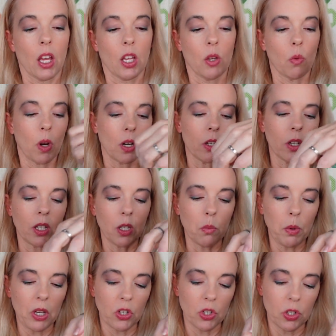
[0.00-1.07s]
You want to look at the
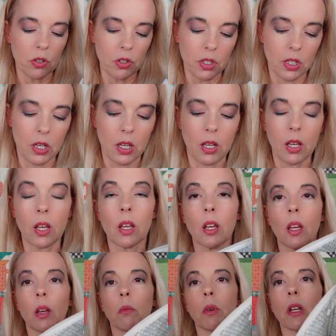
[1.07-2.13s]
pictures
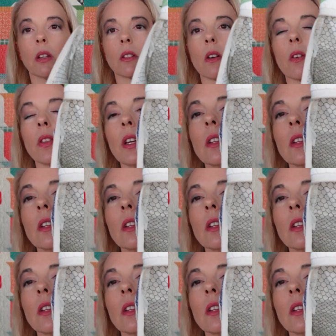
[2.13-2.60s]
because all the